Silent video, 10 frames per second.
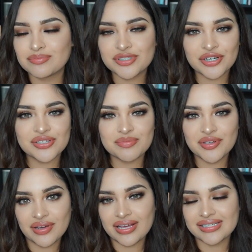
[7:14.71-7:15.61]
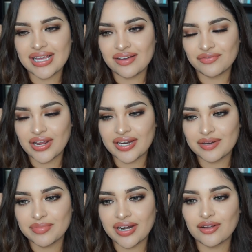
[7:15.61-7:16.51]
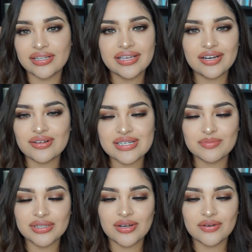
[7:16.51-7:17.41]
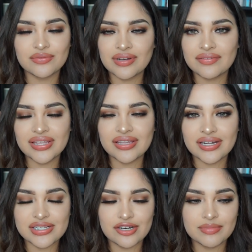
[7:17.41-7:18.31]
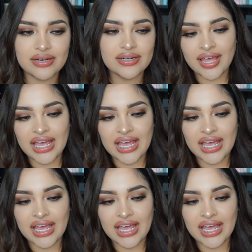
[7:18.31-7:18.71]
I'm sure some of you guys have read it, but I'll link it all down below, everything that I talk about.